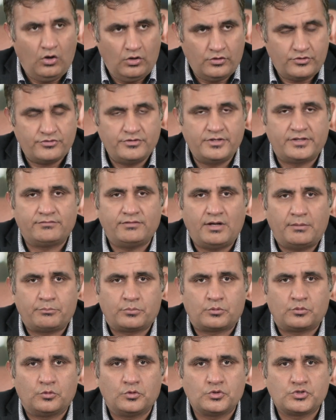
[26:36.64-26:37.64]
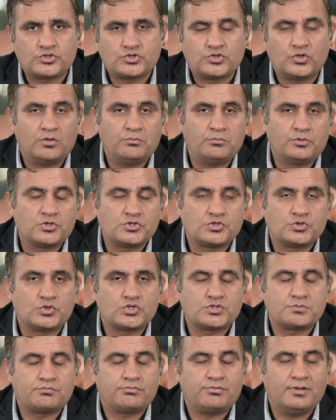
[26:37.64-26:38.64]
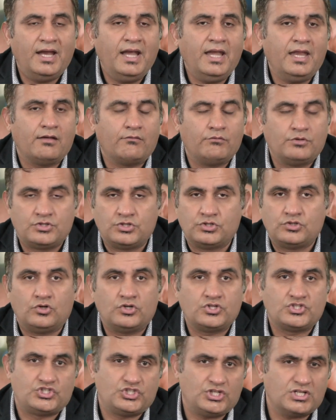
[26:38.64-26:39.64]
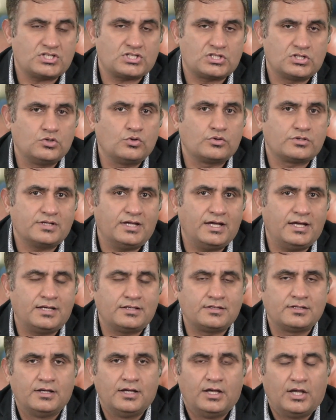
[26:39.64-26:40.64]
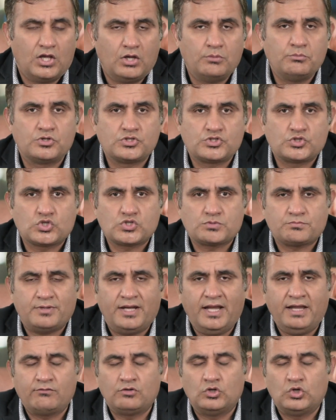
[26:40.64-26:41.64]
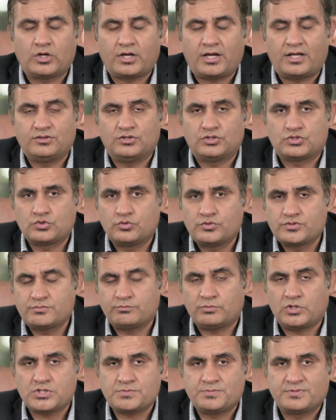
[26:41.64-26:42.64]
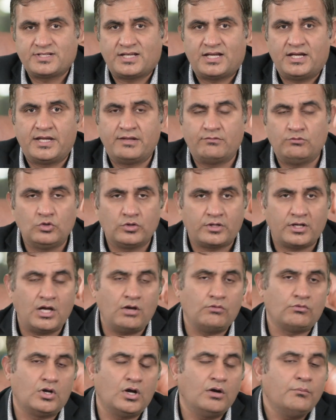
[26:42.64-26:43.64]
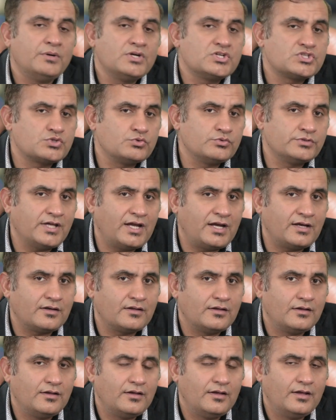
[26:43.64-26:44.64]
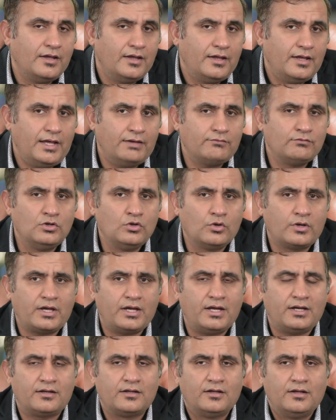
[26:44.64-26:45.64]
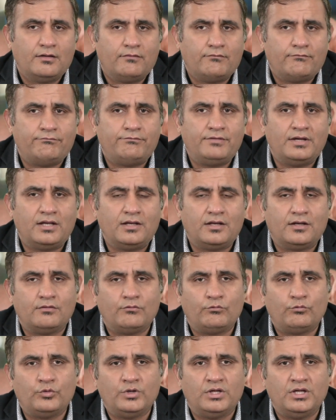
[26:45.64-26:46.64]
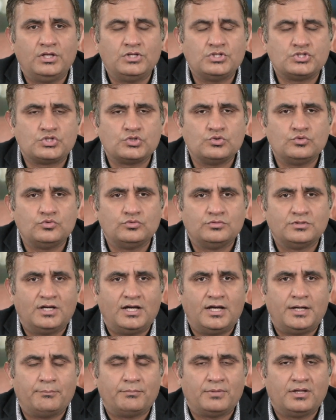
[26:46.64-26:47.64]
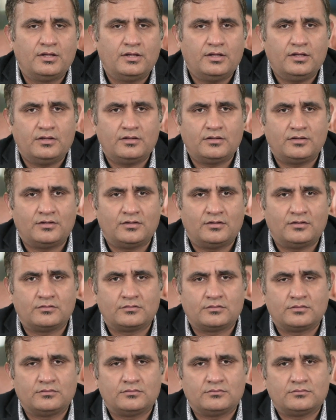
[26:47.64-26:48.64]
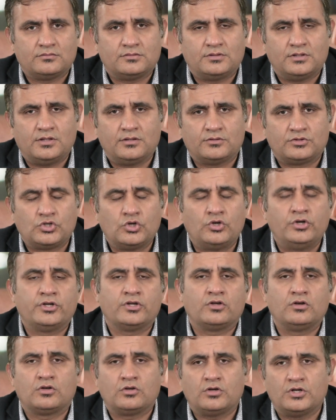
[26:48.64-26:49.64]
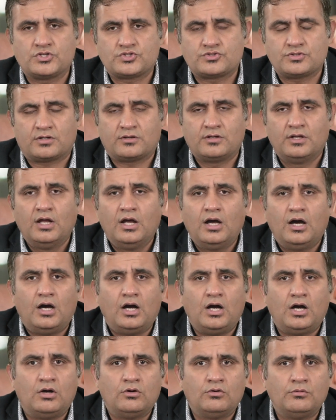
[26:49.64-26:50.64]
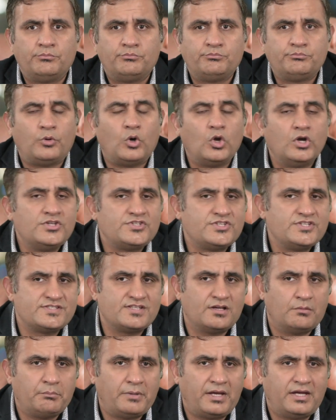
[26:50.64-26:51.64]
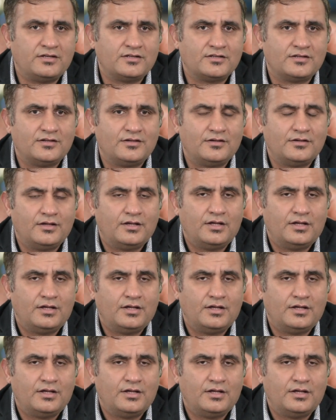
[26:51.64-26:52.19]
alternative approach to human resource planning. We did not just look at human resource planning. We look at the tourism, hospitality. We look how governments do that, and we look at when we do the theoretical construct, how policies are made